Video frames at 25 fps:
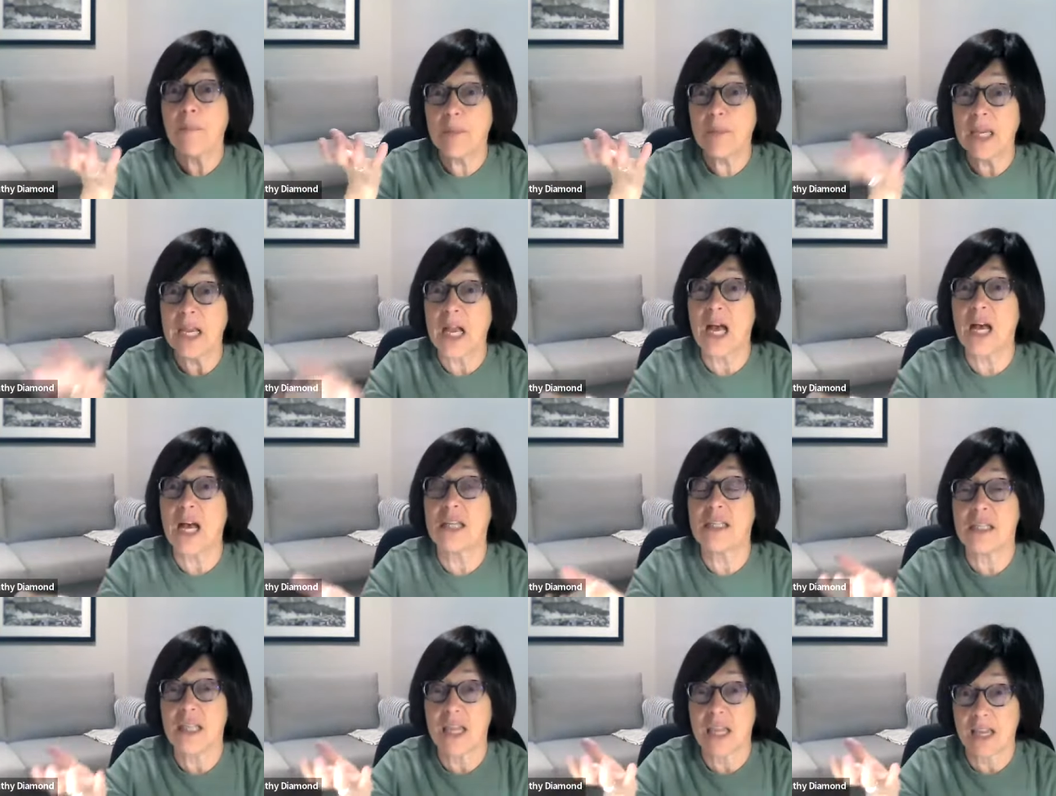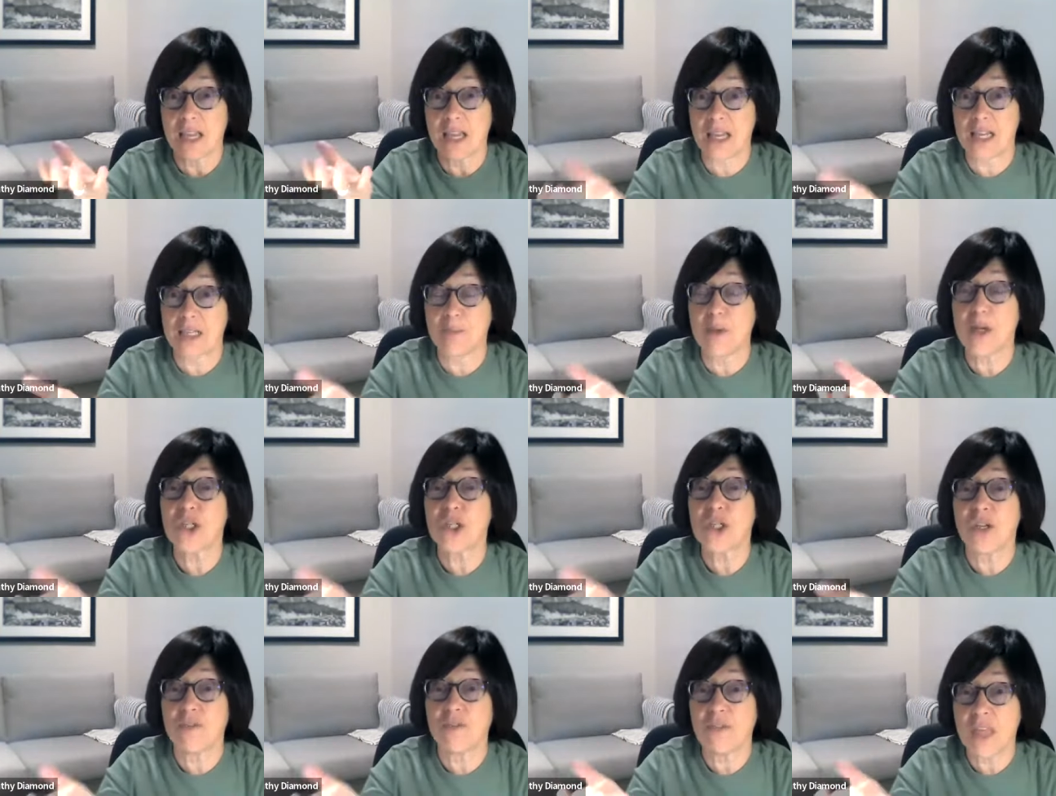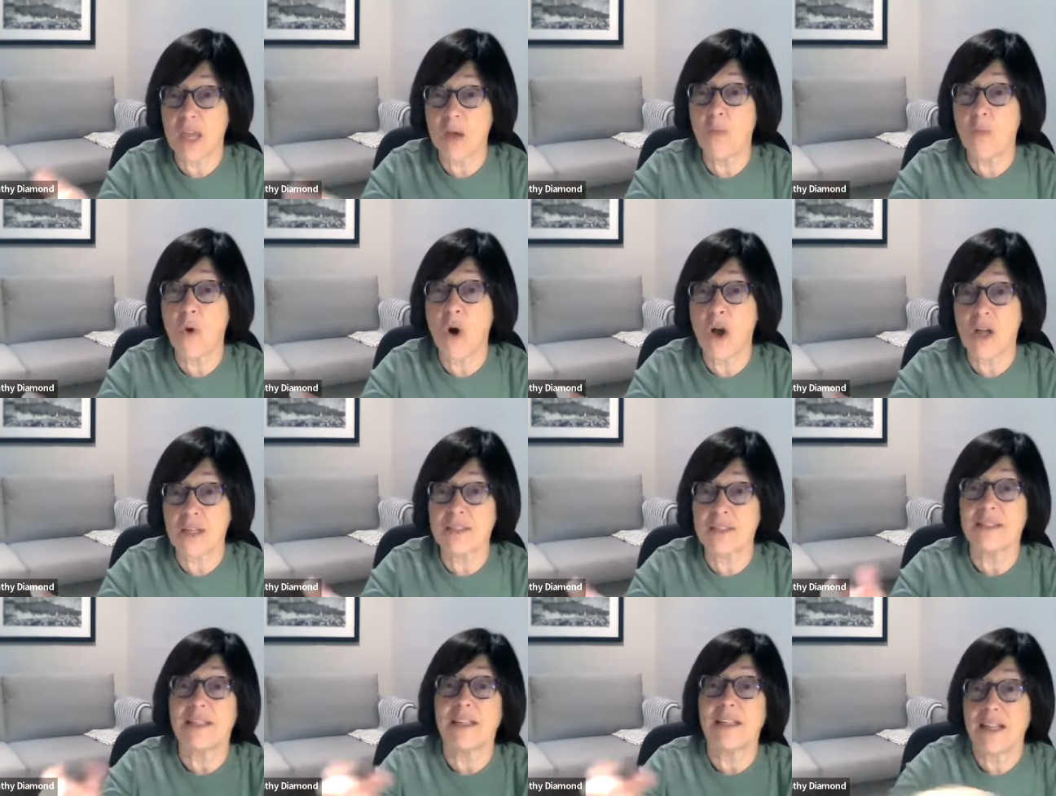because especially if they
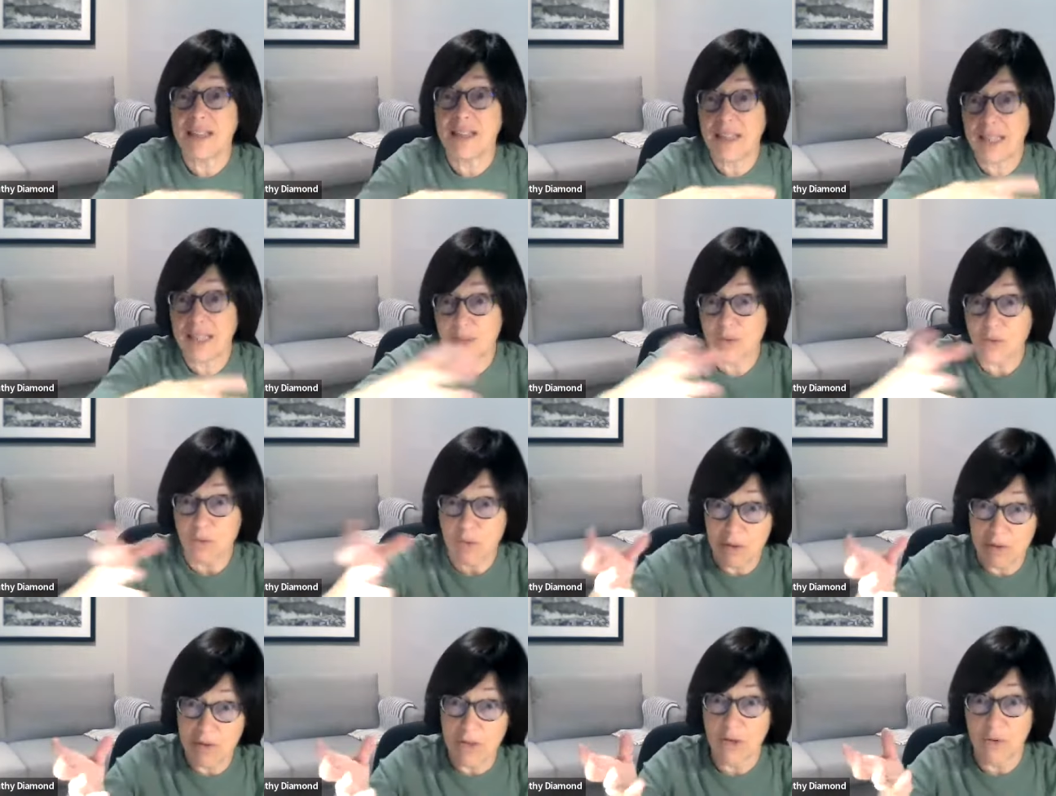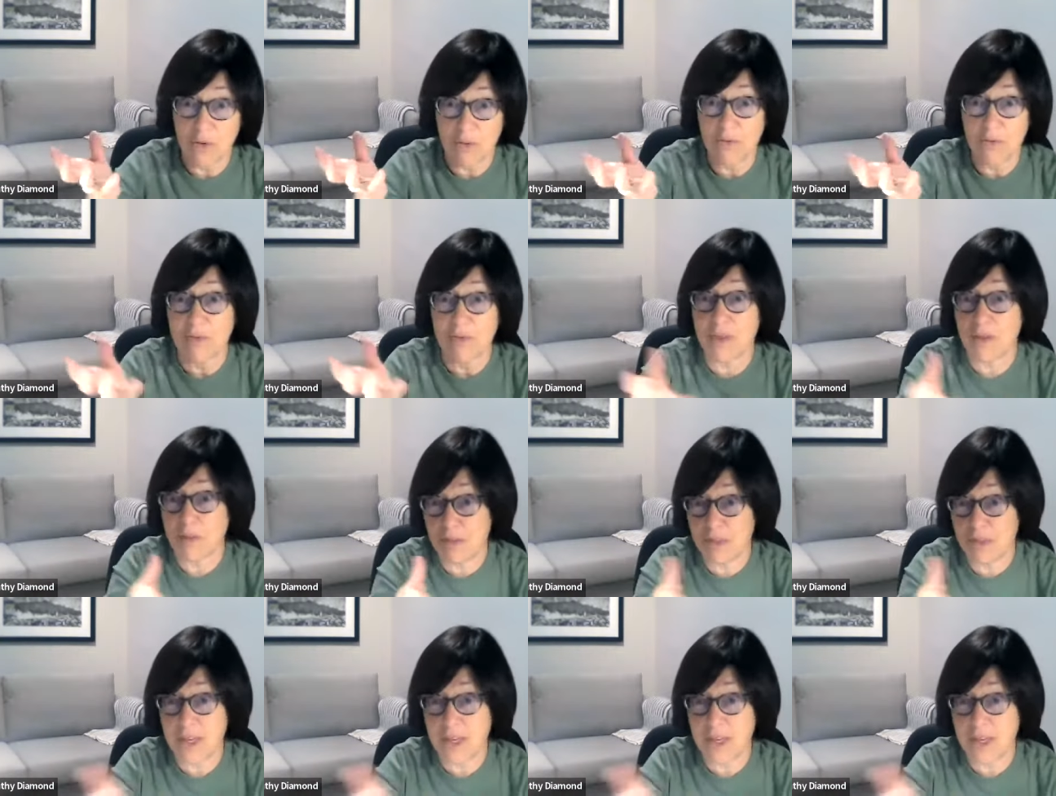wanted and these were you know the,